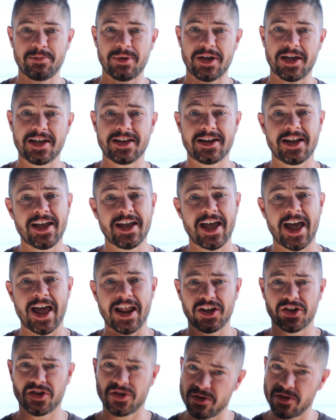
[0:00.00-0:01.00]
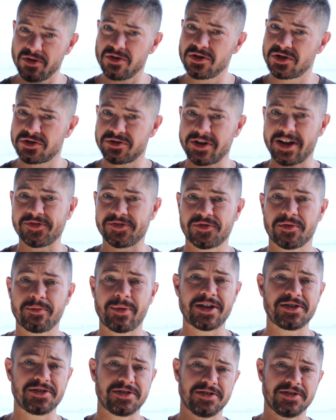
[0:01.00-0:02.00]
beard, and a huge
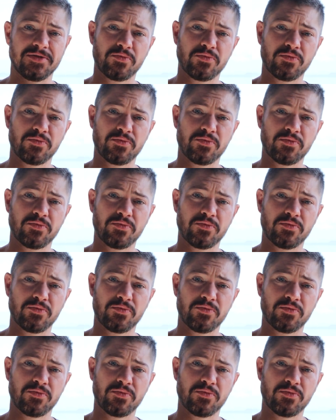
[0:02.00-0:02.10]
transformation.